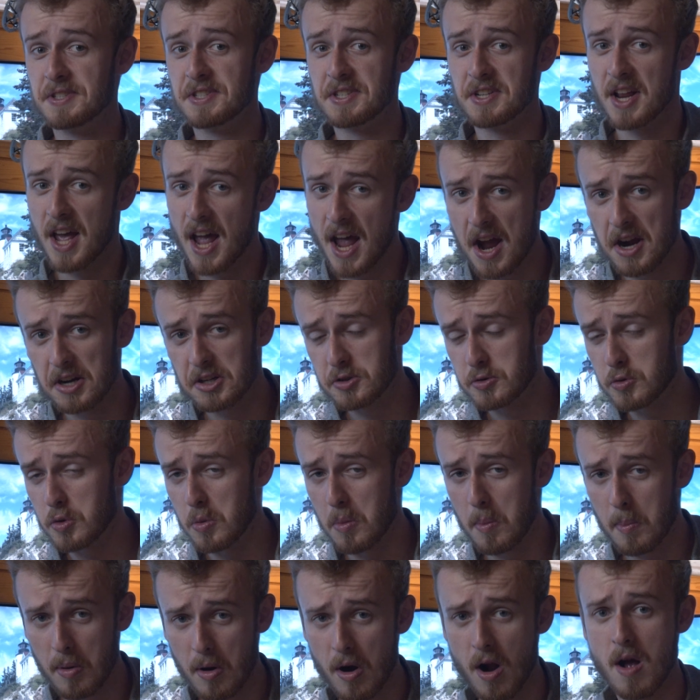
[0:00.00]
is an actual
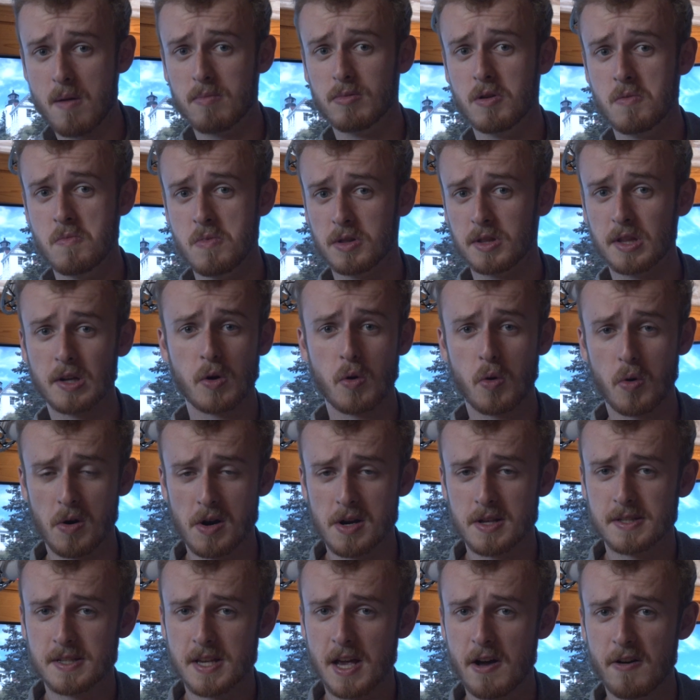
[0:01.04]
problem with the core
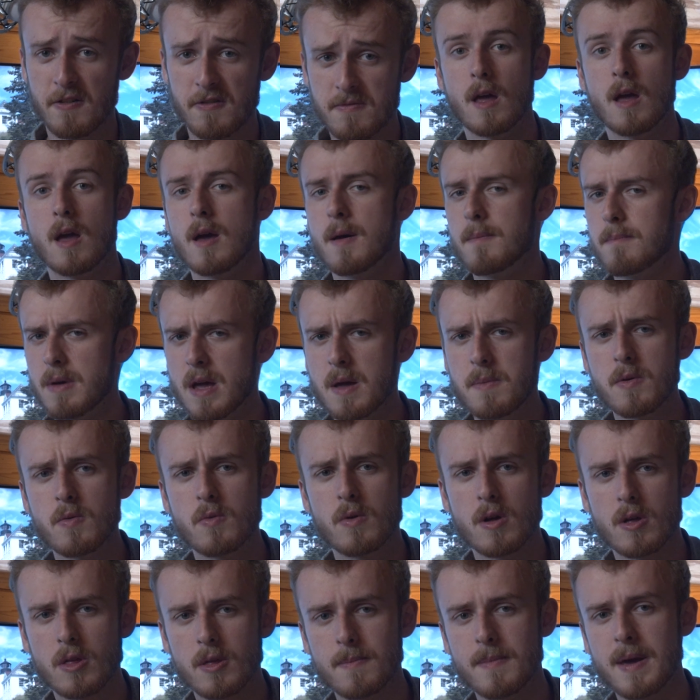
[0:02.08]
itself, maybe
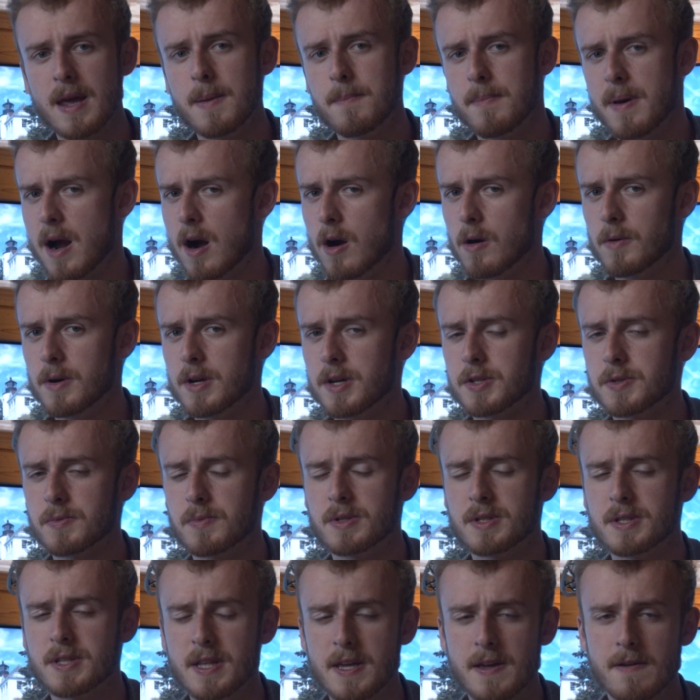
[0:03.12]
one of the main power rails
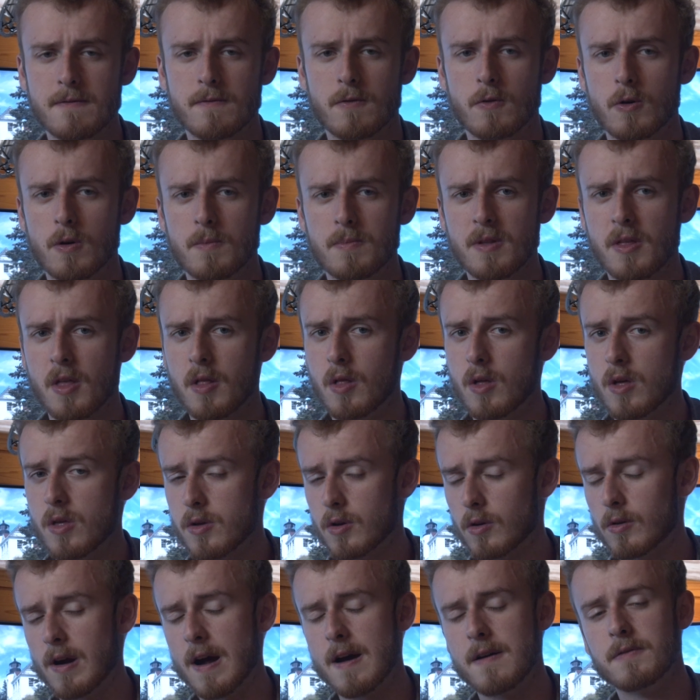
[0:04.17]
was deformed in the
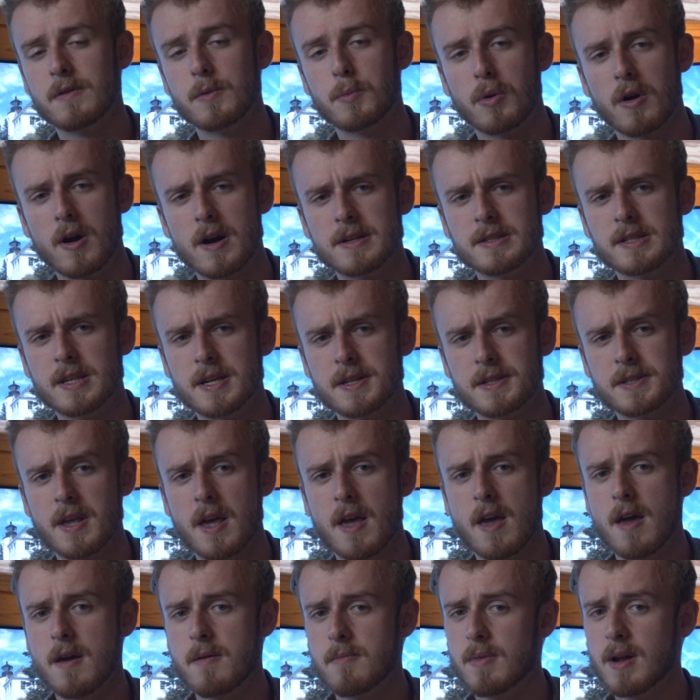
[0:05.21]
lithography process,
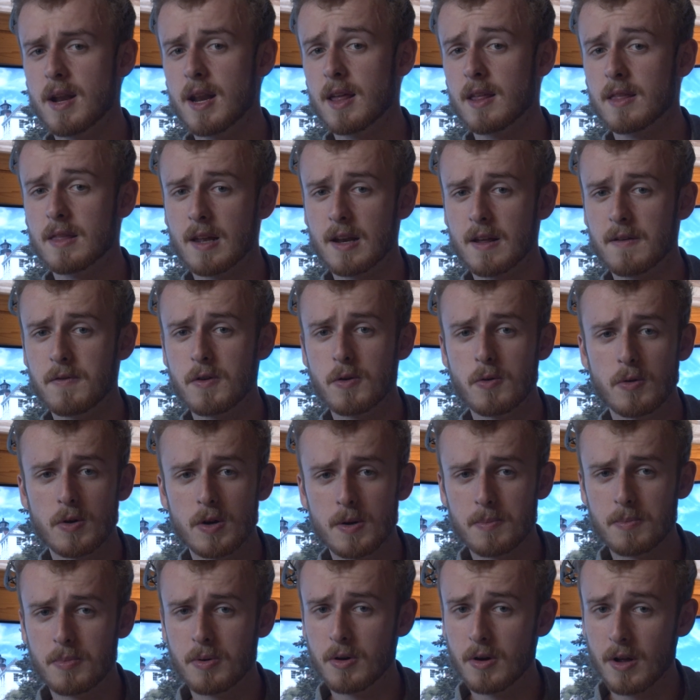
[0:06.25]
meaning that if you were
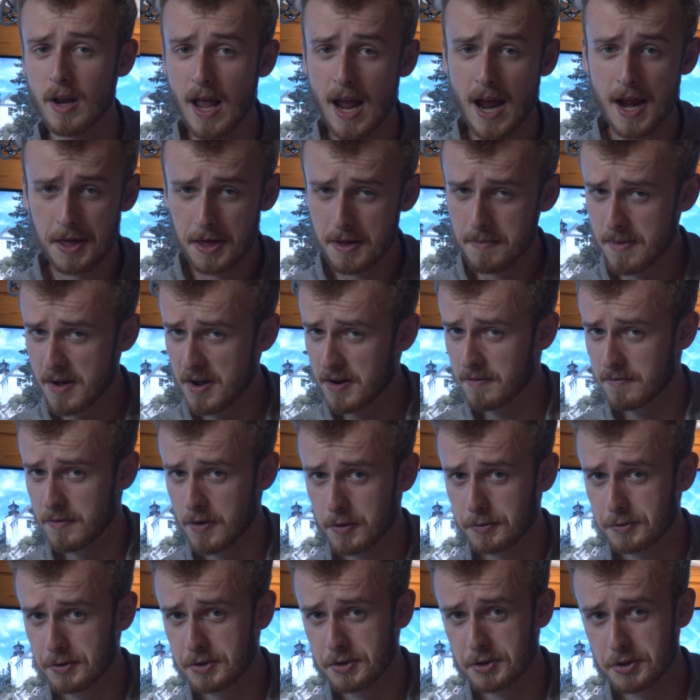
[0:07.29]
to put any amount of
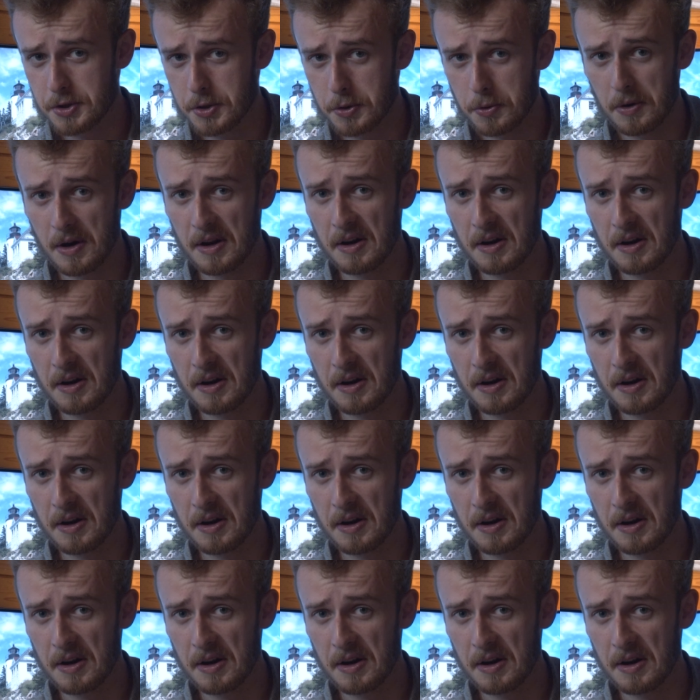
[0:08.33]
voltage through